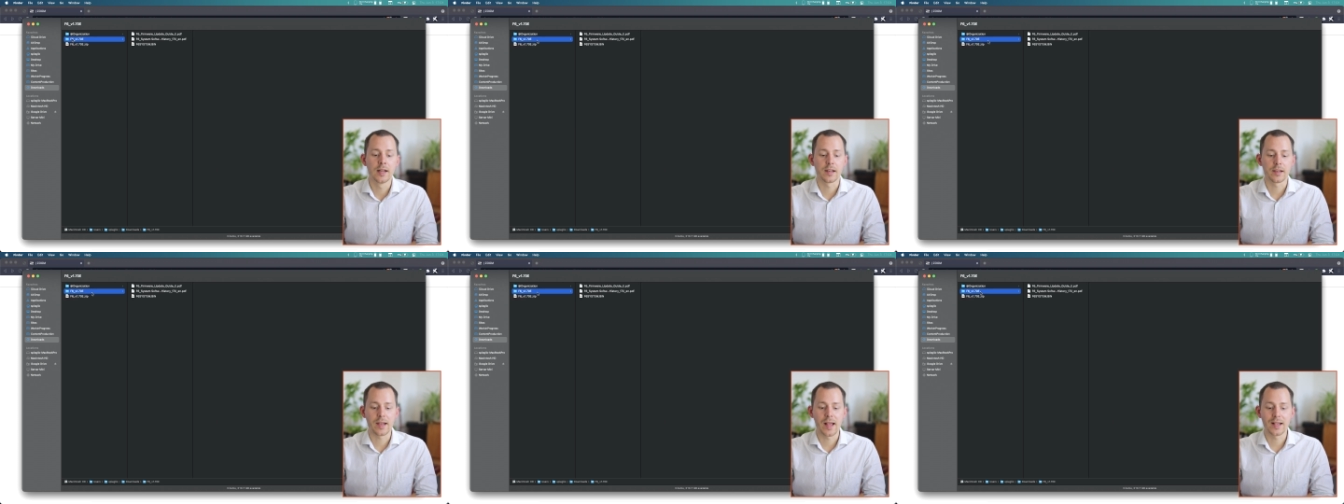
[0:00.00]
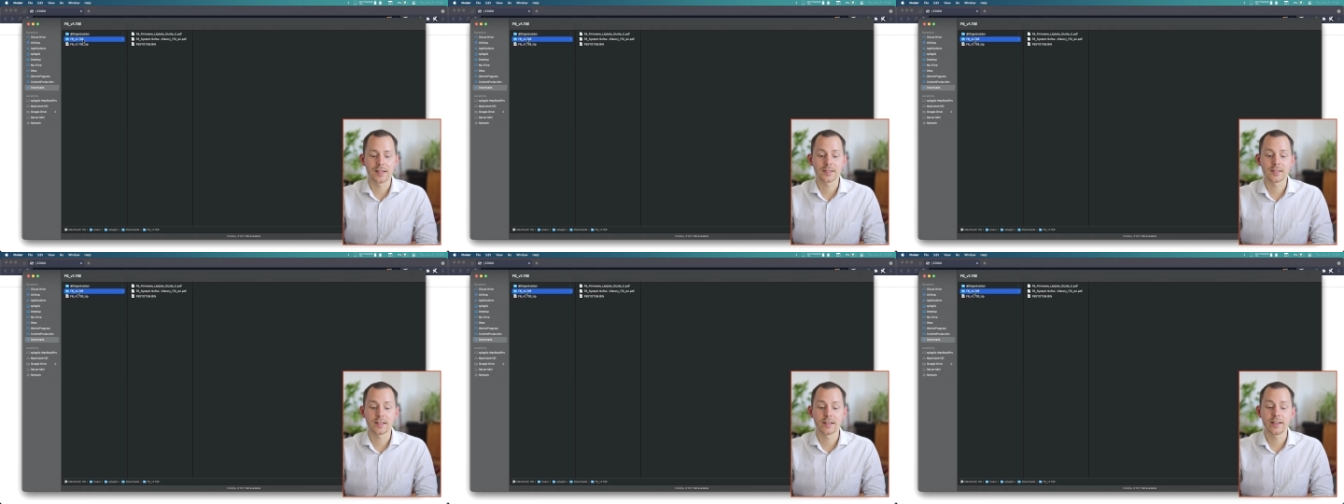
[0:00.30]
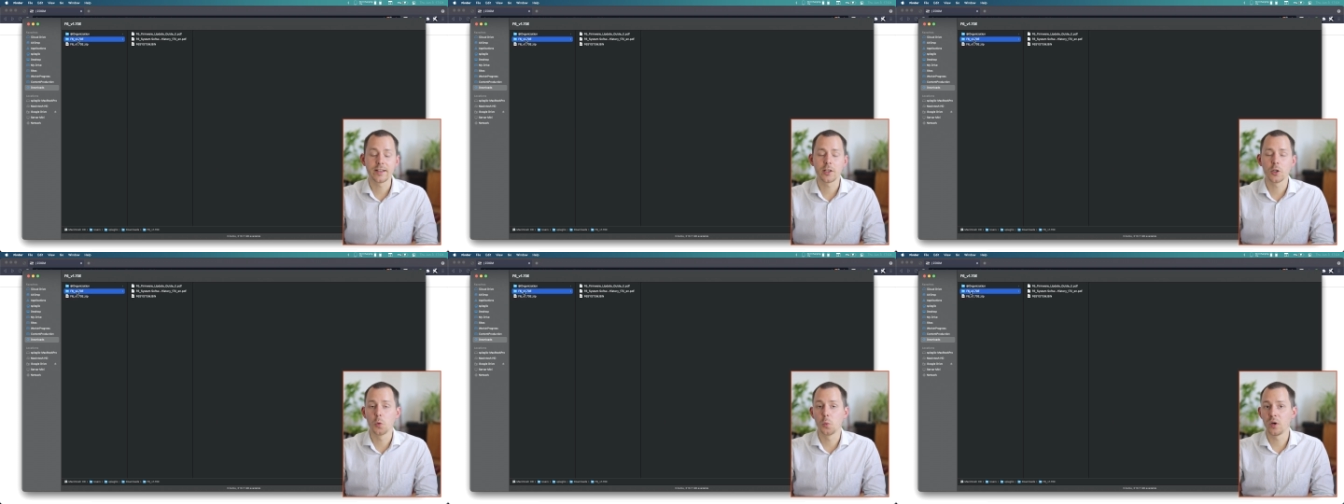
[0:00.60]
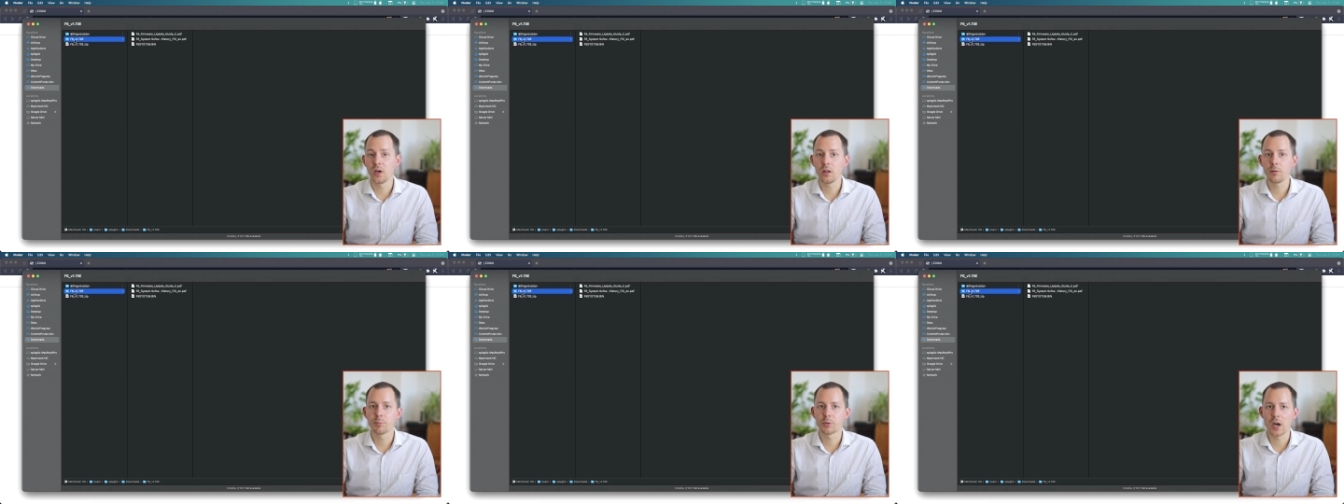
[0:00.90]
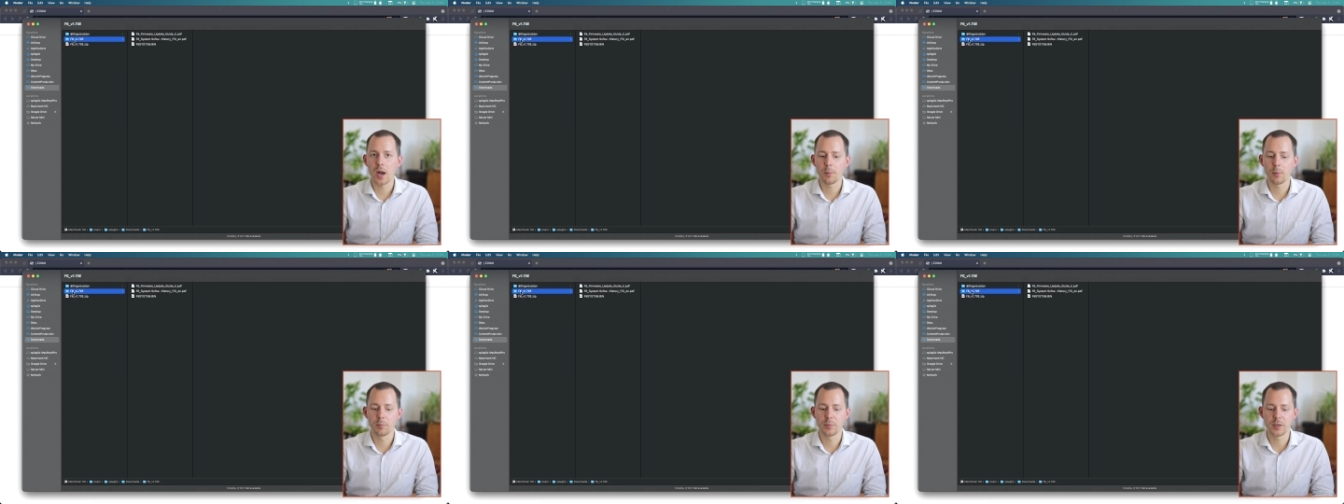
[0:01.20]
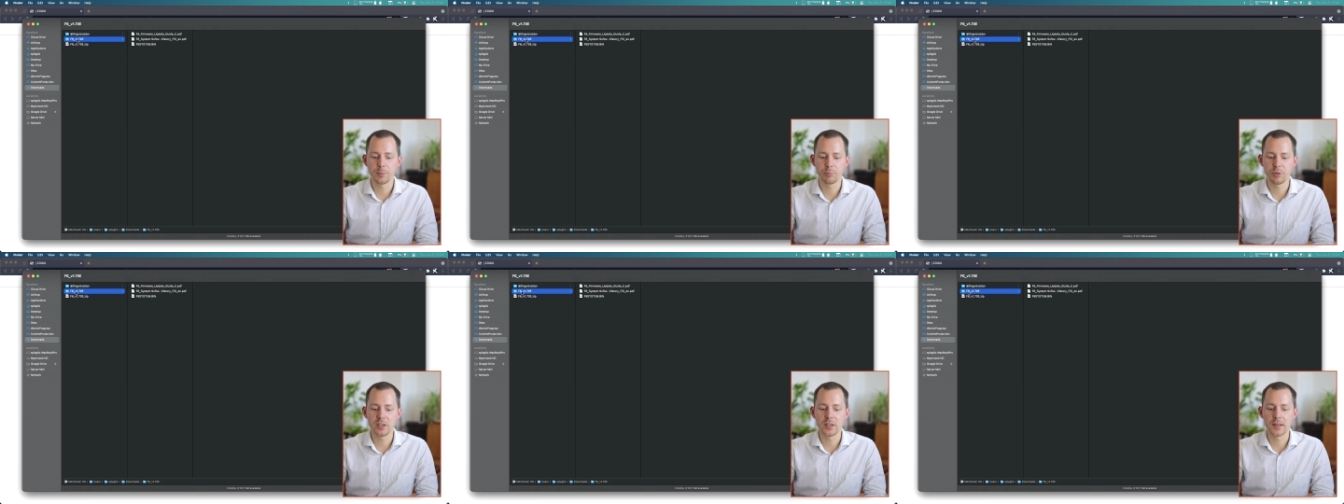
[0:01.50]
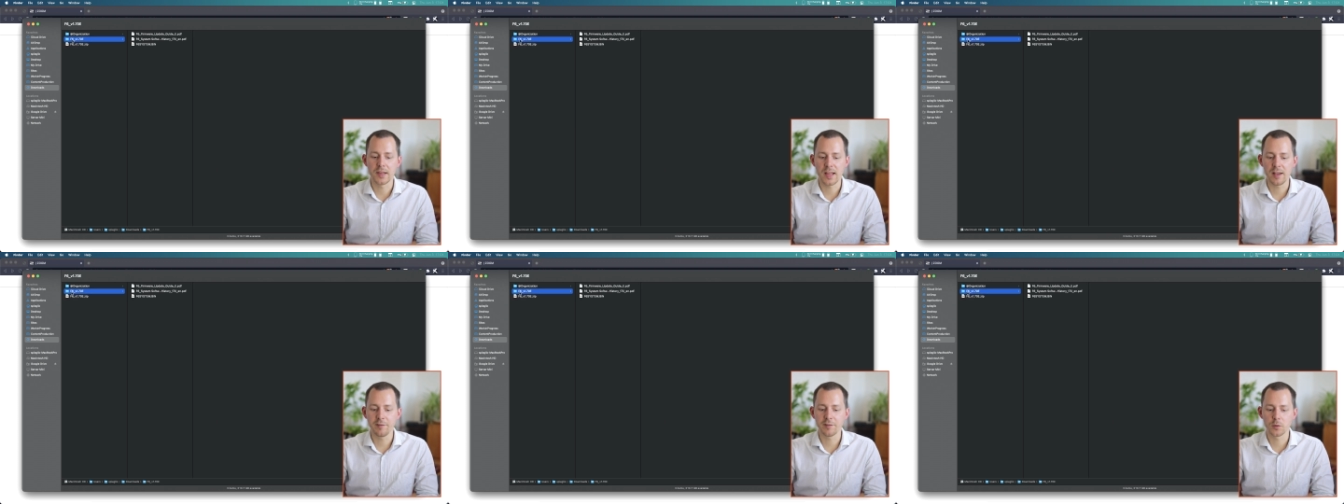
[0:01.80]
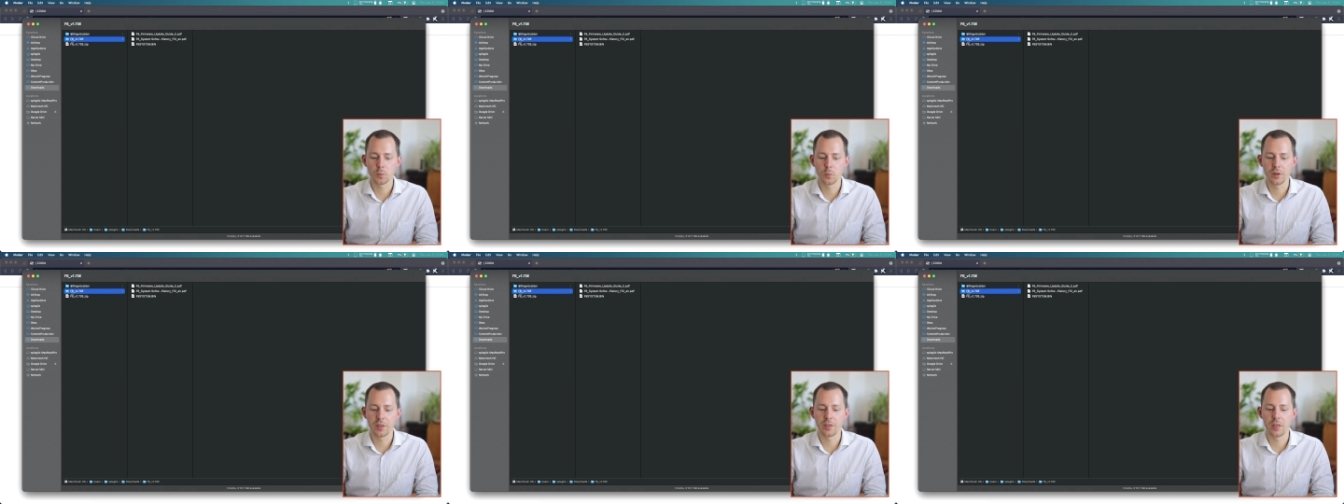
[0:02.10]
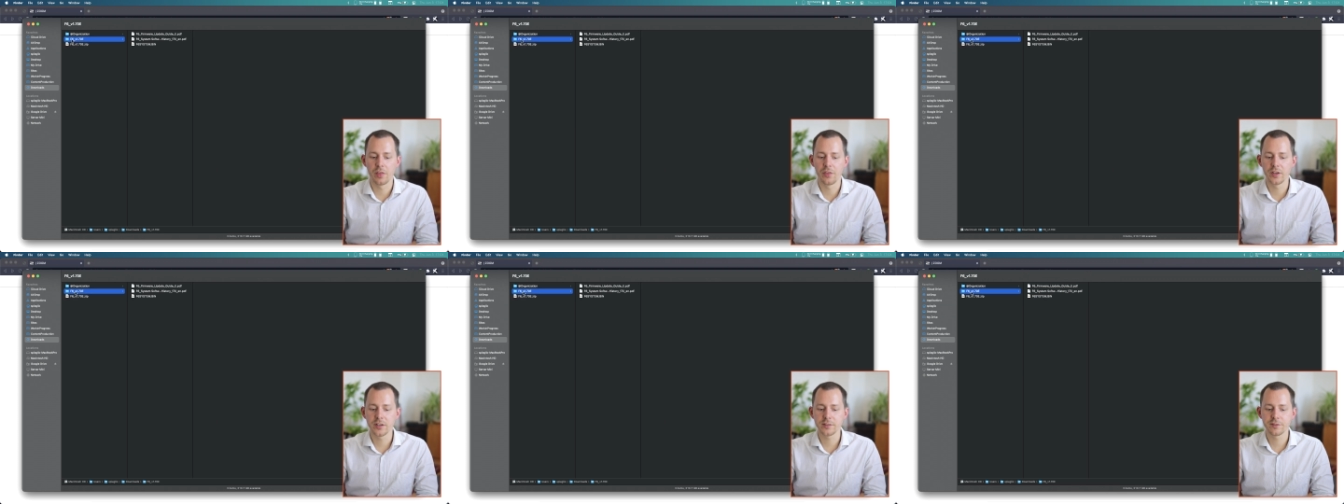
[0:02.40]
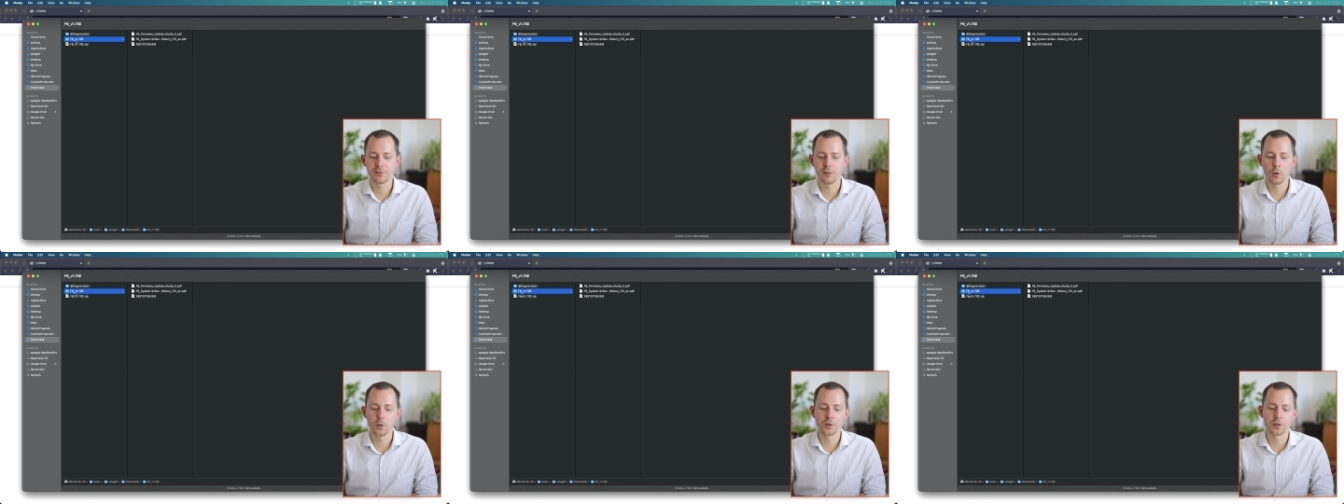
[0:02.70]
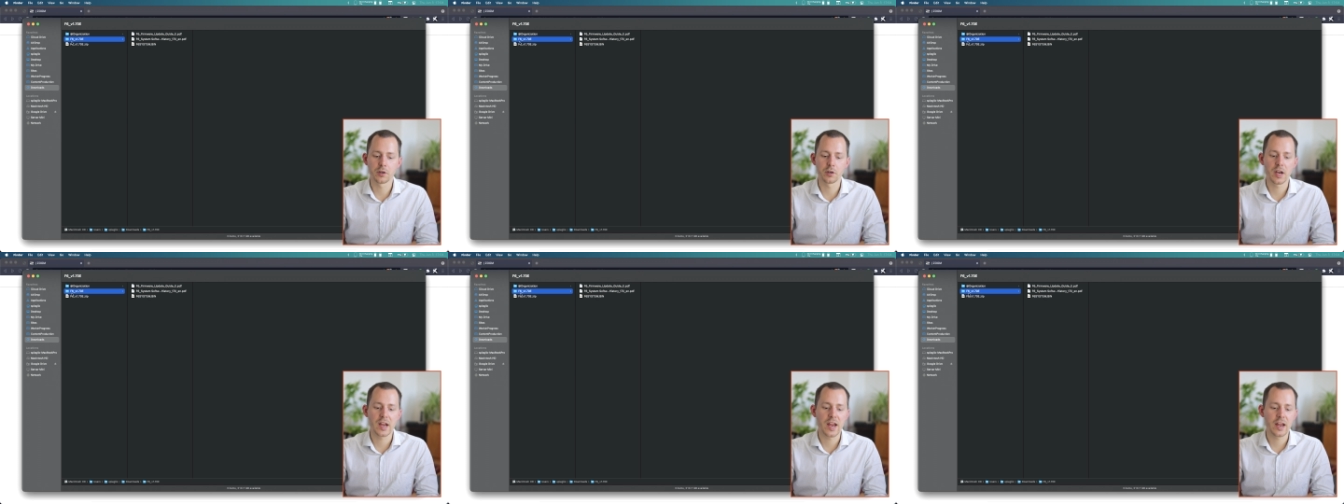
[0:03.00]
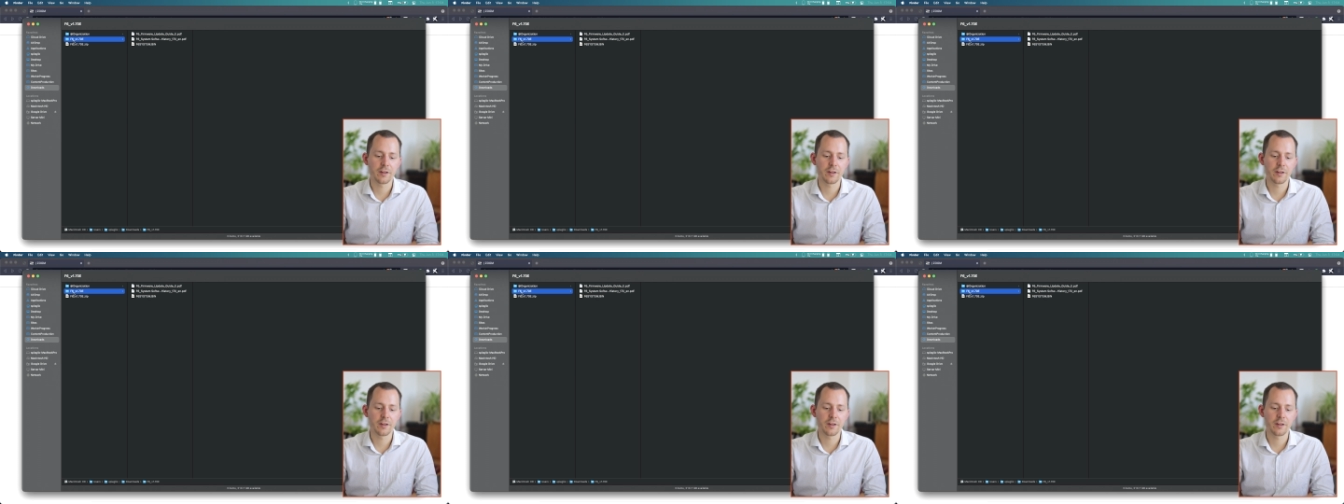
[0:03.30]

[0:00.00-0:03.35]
Lastly, you will probably be left with this folder